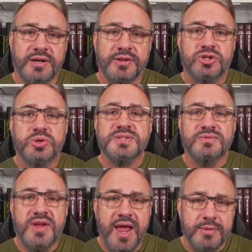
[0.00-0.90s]
The choice
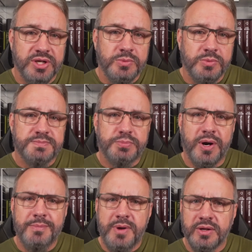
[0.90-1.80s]
of Gamgee was
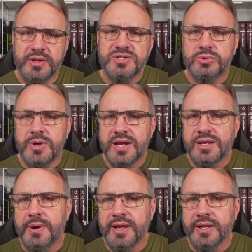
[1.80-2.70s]
primarily
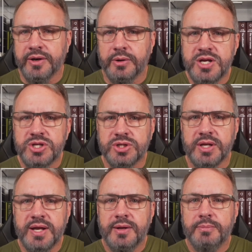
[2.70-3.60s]
directed by
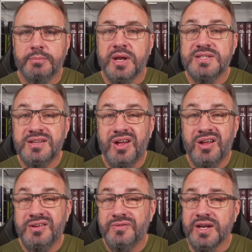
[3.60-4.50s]
alliteration, but I did
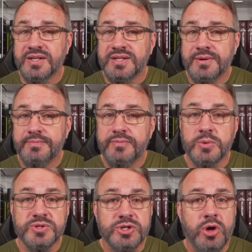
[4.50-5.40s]
not invent it.
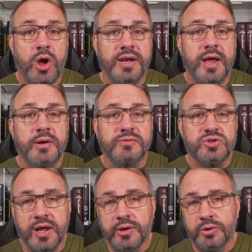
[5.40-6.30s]
It was caught out of
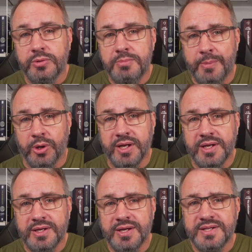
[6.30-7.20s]
childhood memory
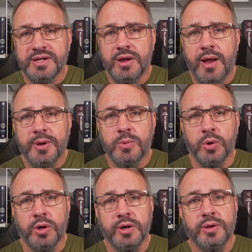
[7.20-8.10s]
as a comic
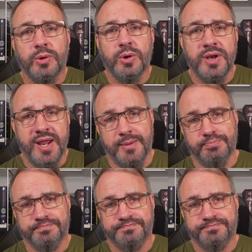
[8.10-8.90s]
word or name.